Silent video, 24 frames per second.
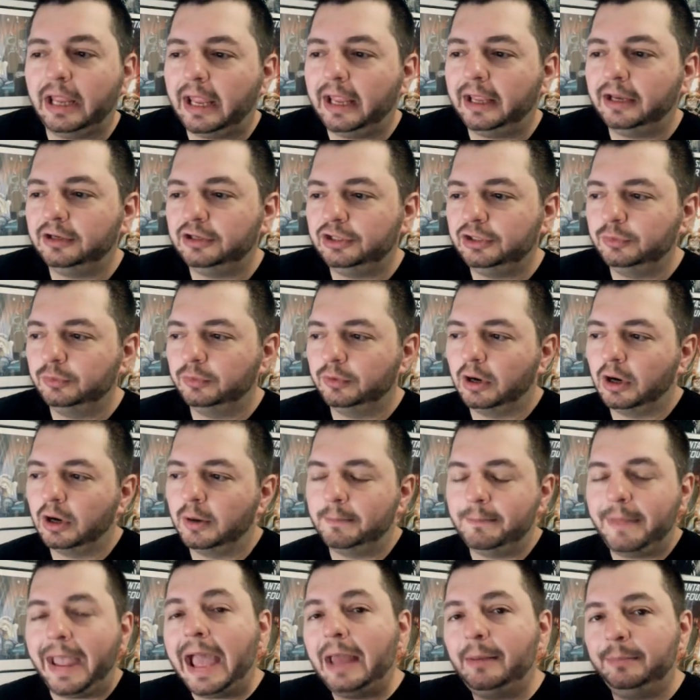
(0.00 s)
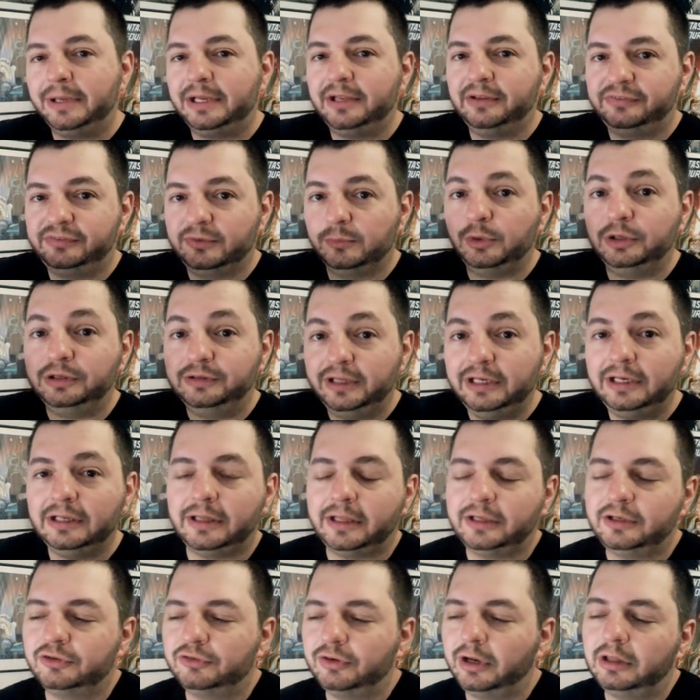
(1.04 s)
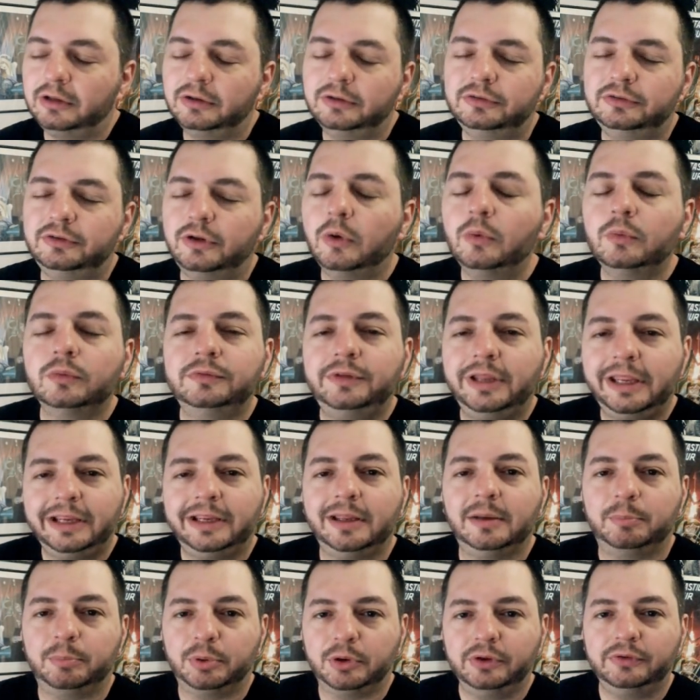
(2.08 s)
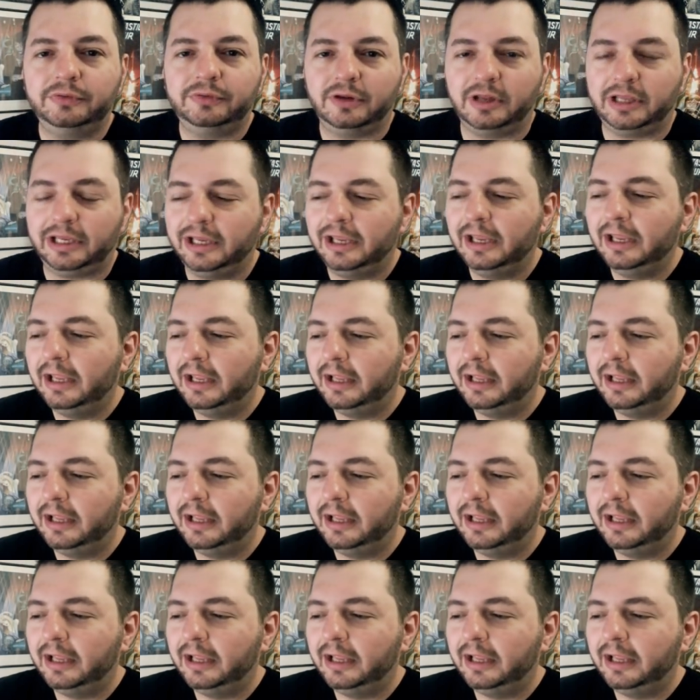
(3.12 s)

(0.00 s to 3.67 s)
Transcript: and you are mad because someone didn't like the trailer, don't take it personally.